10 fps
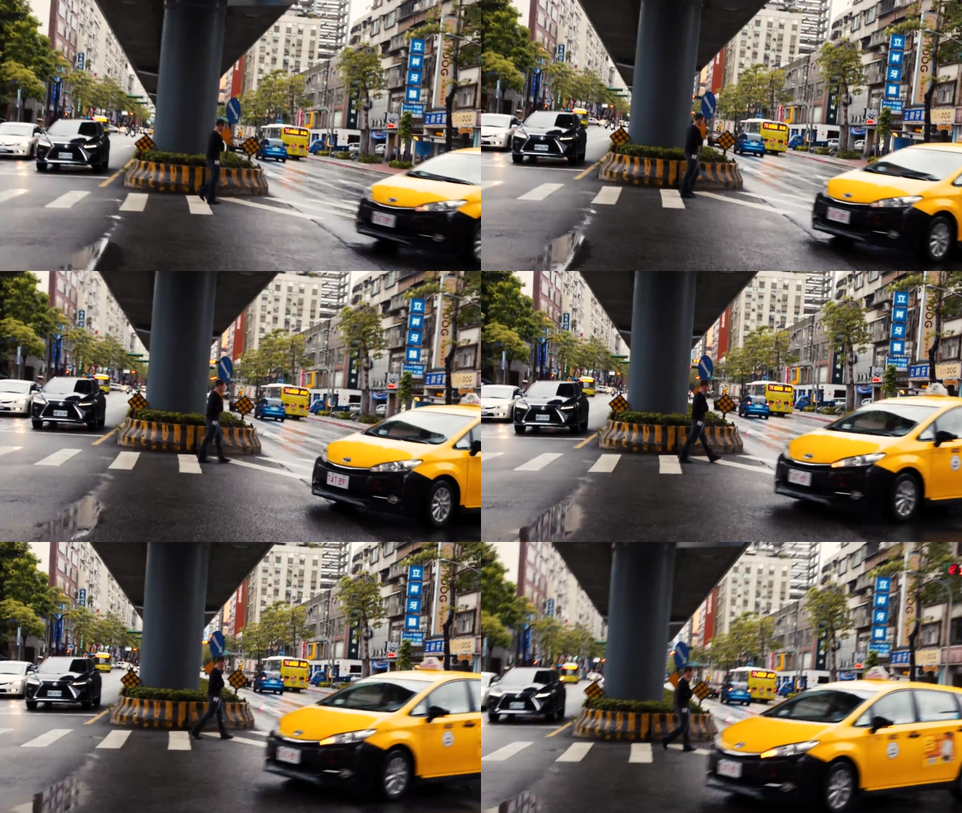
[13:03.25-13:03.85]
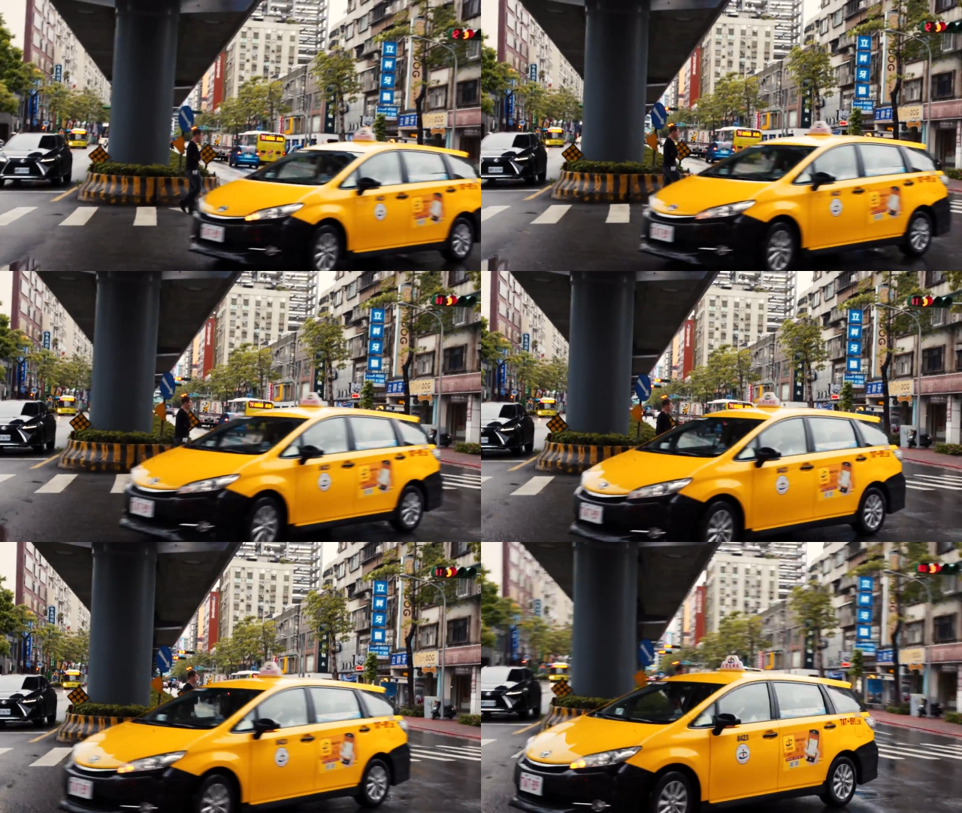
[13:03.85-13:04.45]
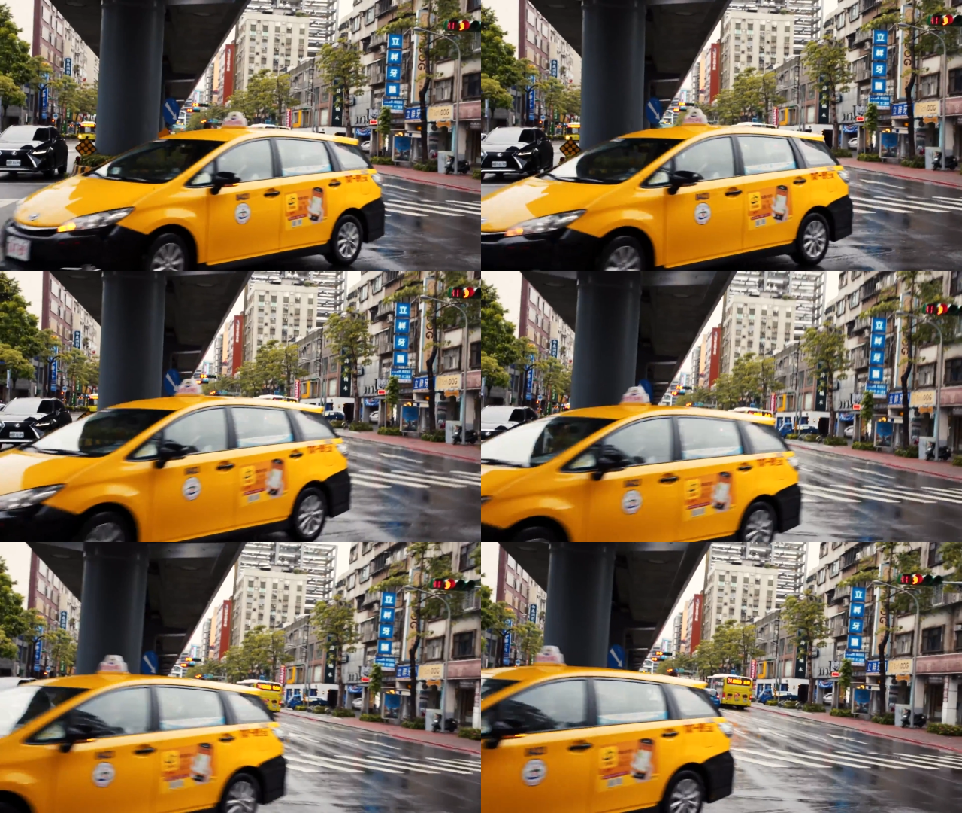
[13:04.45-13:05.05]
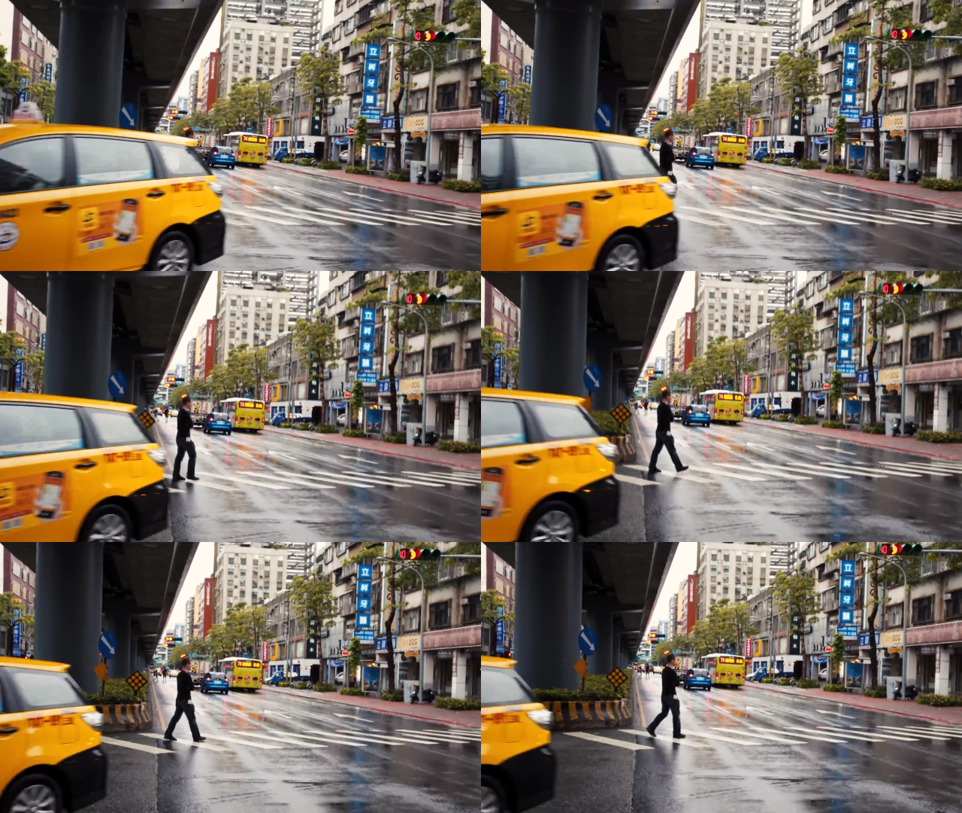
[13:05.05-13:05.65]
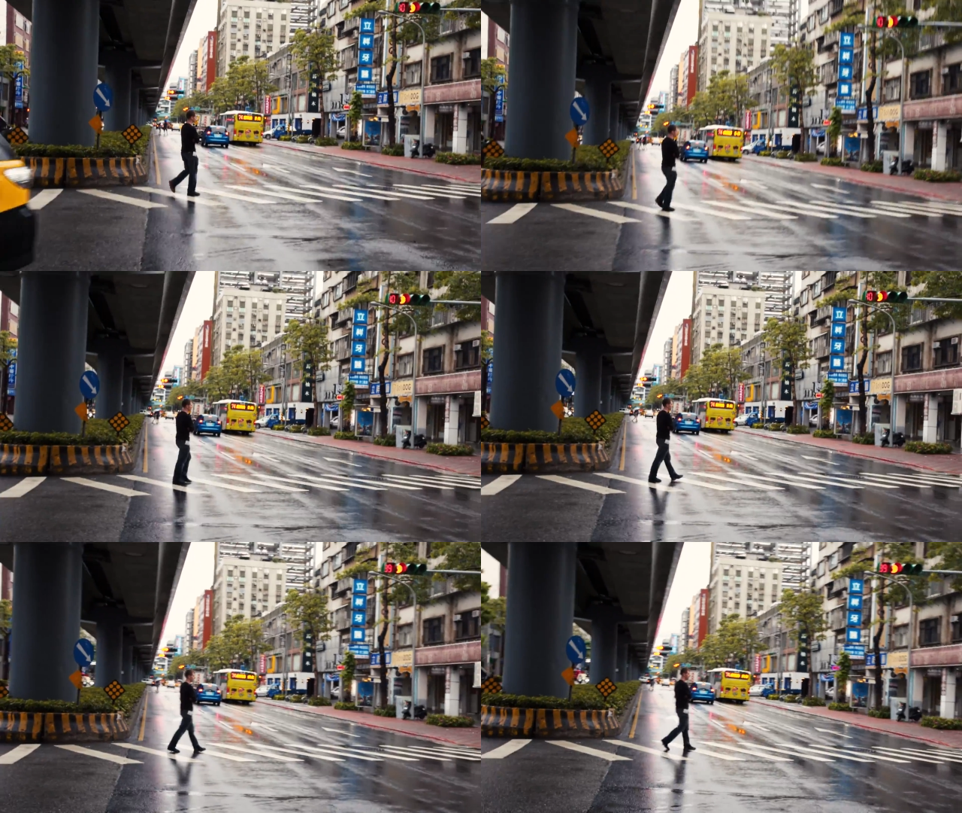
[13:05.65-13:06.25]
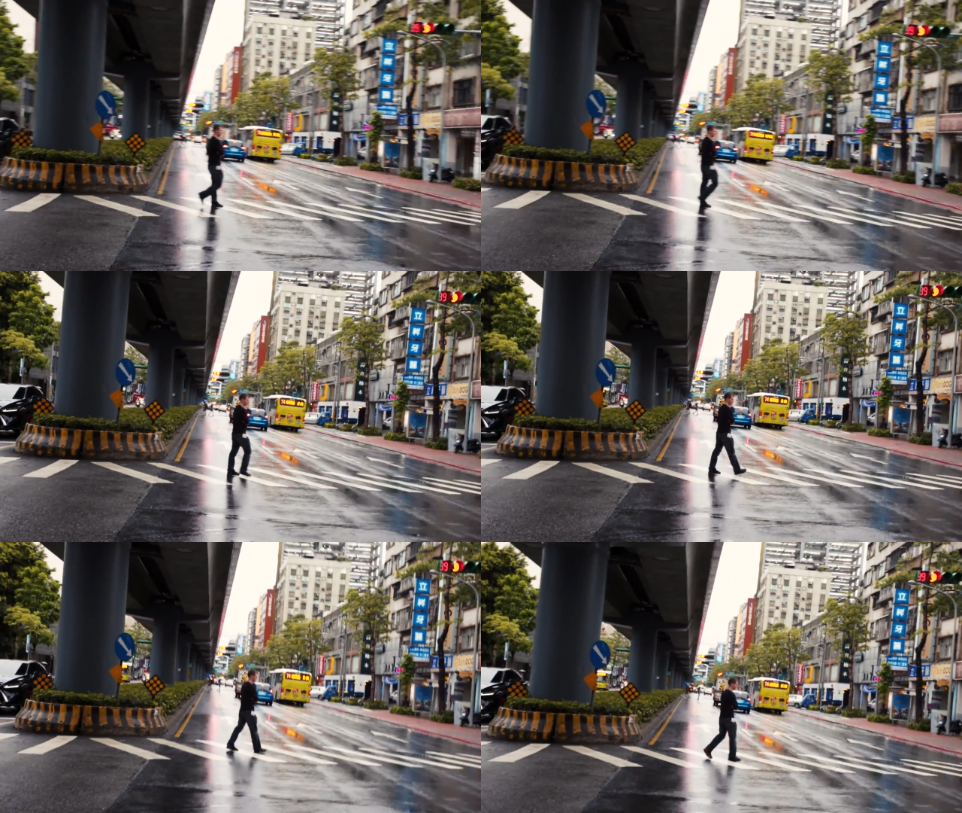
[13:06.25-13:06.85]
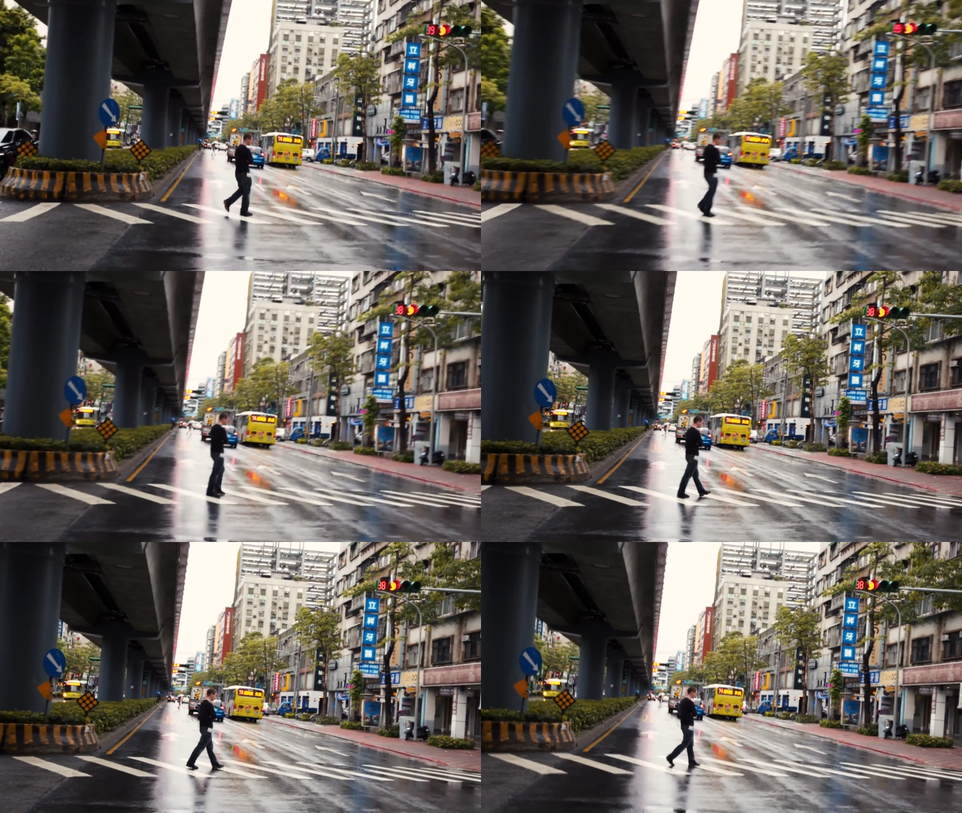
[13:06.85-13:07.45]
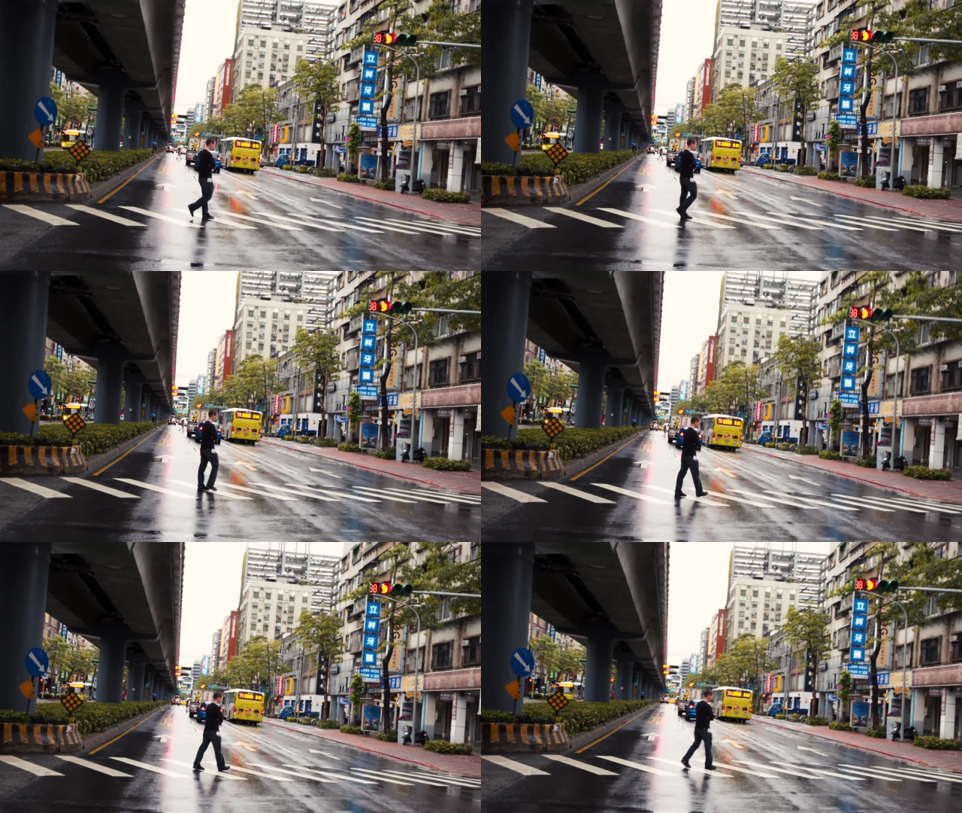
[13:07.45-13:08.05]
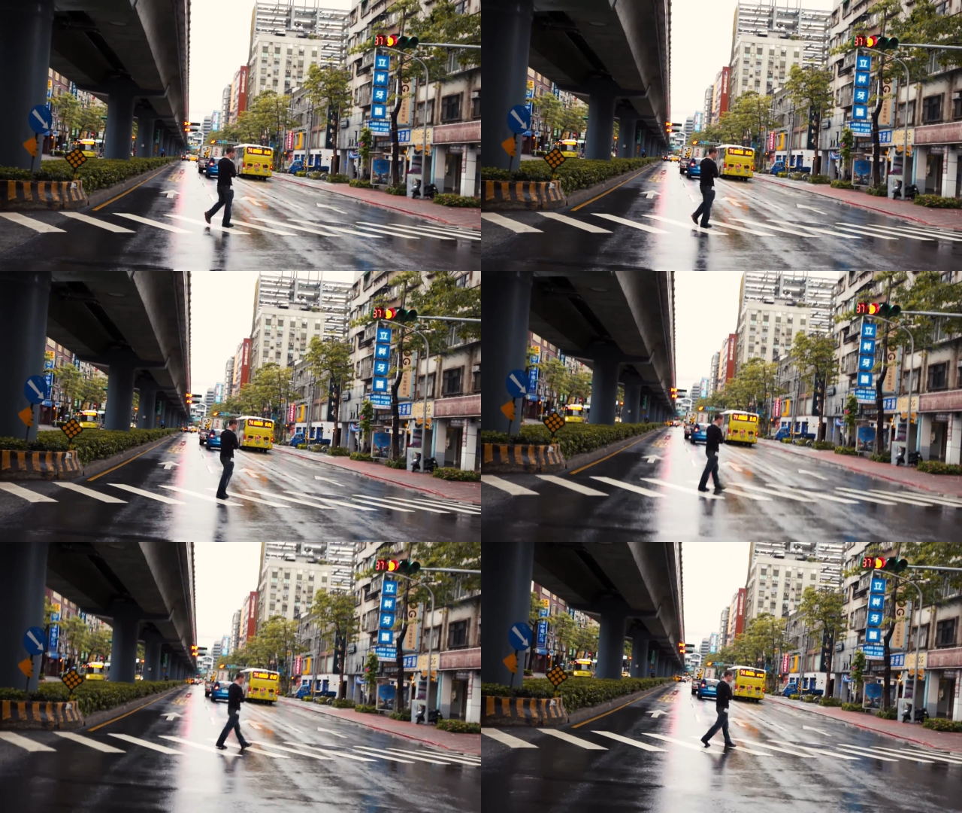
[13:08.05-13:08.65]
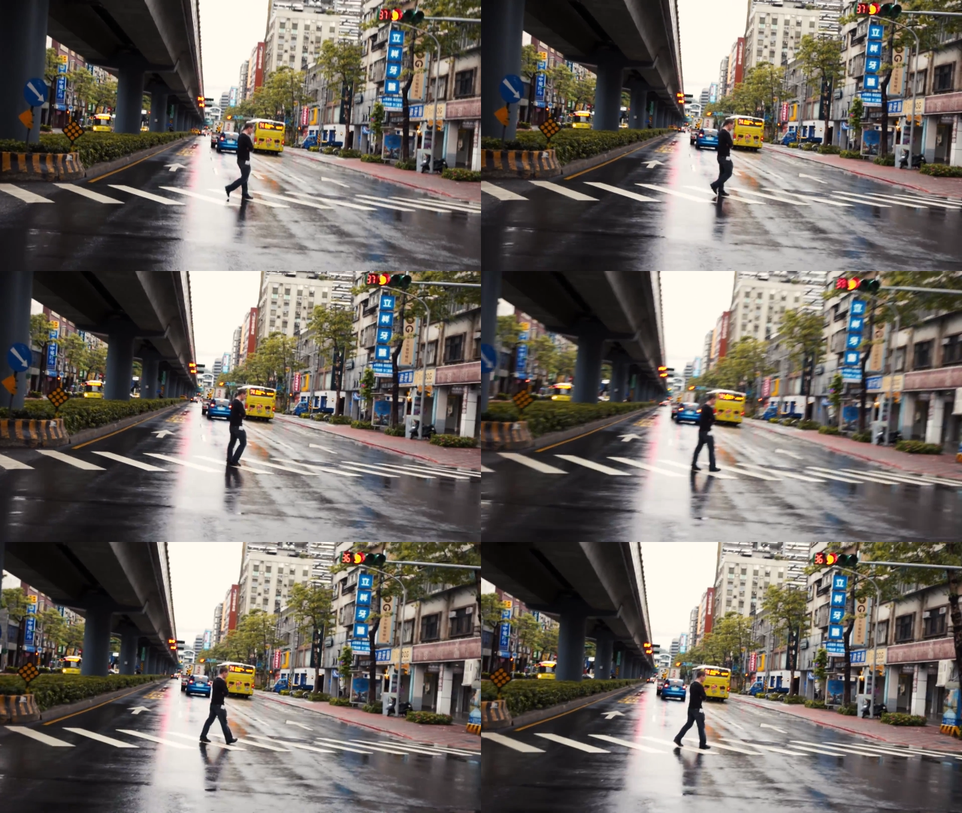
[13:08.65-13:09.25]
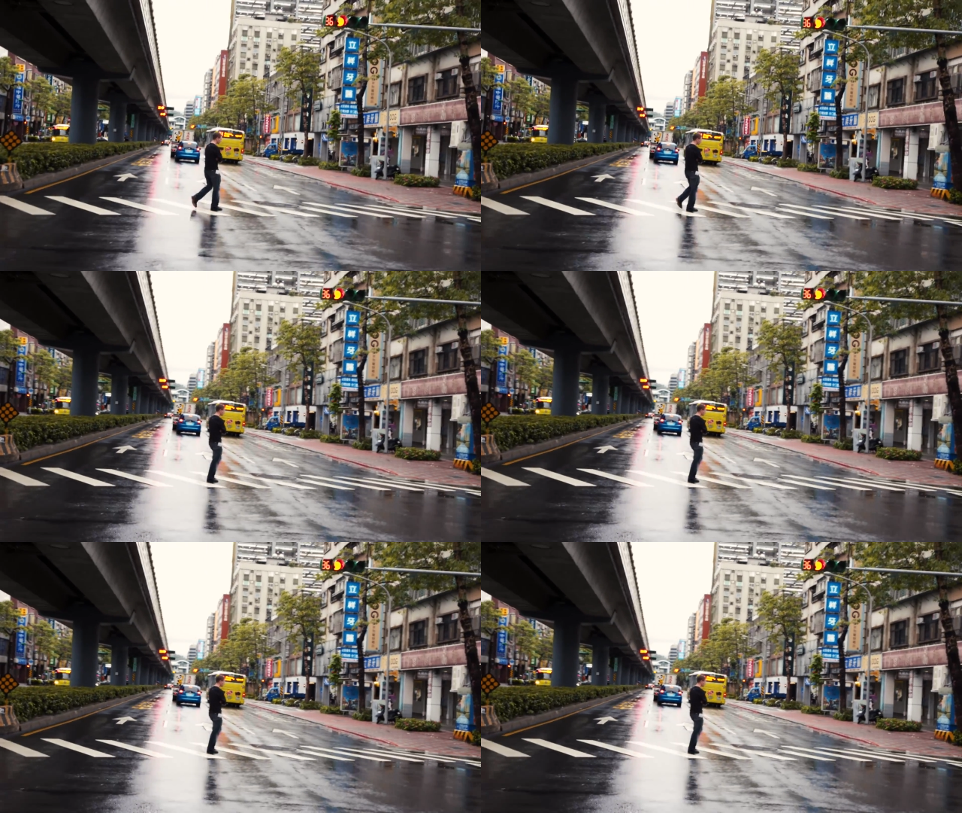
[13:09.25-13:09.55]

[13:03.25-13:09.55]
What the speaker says: (no speaker visible)